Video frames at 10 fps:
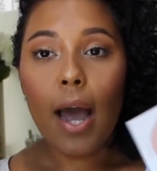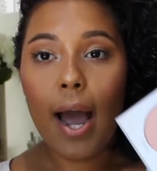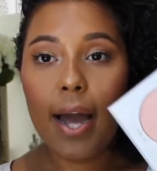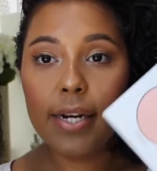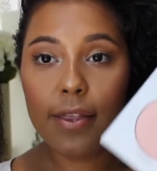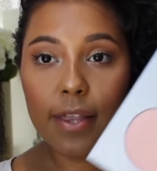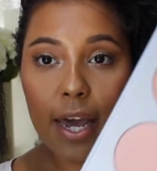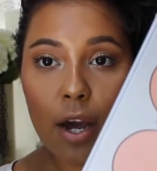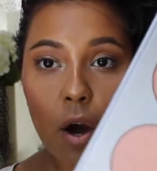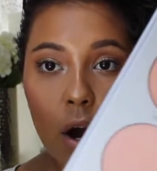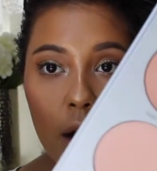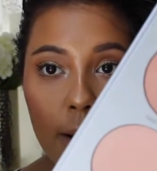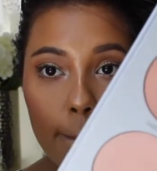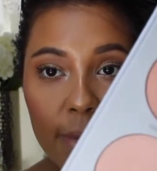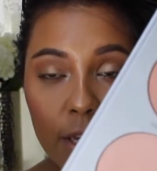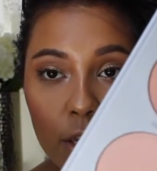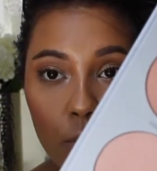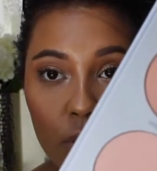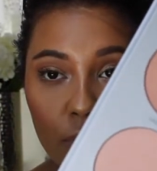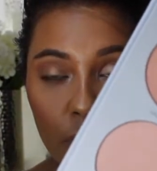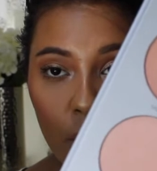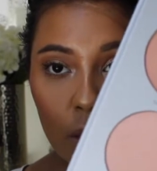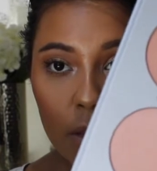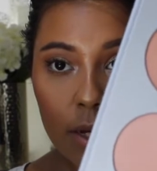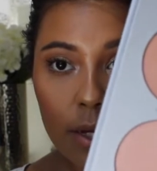and they are beautiful.